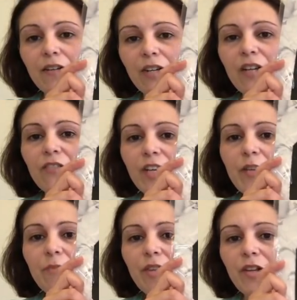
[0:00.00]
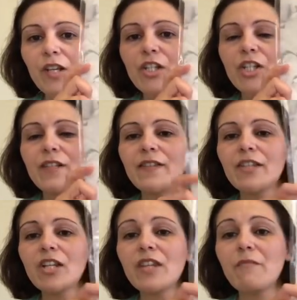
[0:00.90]
in Greek mythology, is
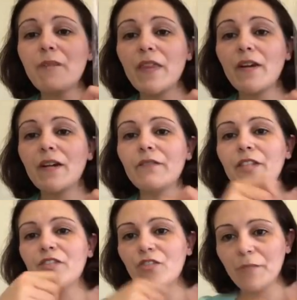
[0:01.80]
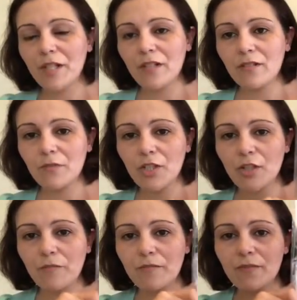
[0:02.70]
actually the mother of Andromeda, which
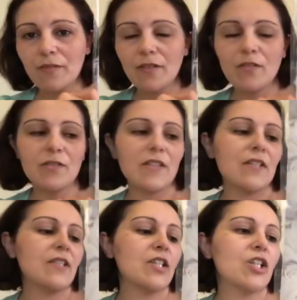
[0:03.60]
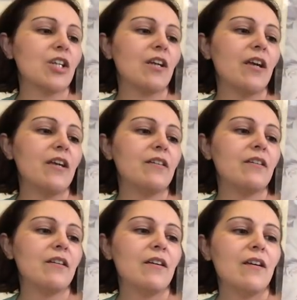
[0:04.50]
I'm also stitching.
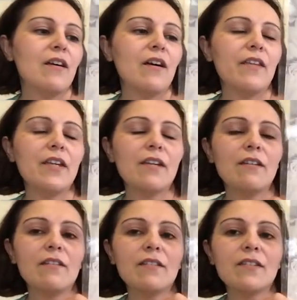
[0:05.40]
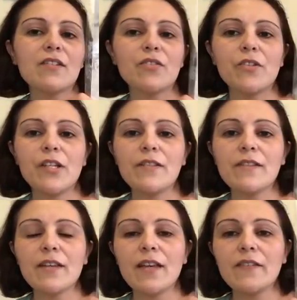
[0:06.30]
And I think the story
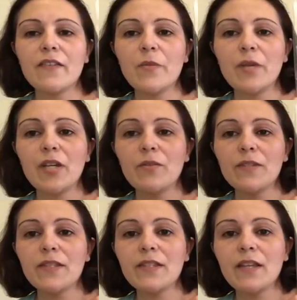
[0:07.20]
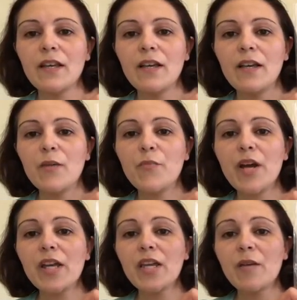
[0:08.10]
is that Cassiopeia was
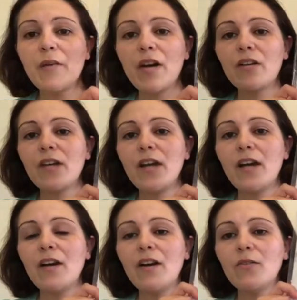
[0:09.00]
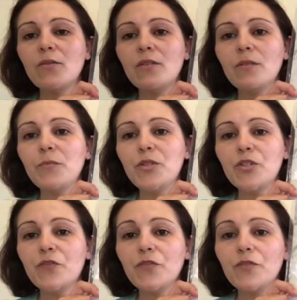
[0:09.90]
bragging about how
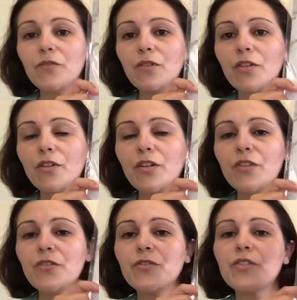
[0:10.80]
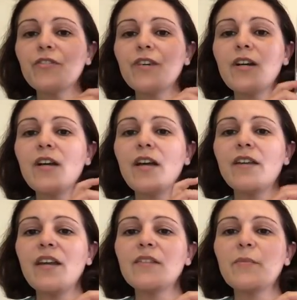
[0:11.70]
beautiful her and her daughter are,
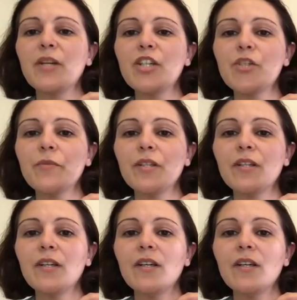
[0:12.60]
and as punishment,